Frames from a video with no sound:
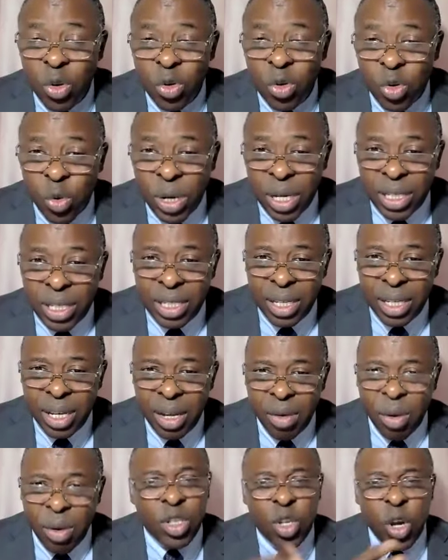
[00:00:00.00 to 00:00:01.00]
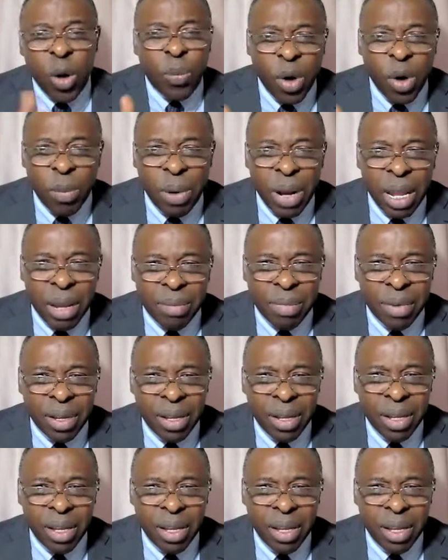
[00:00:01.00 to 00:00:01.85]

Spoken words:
you, do it? What's your problem?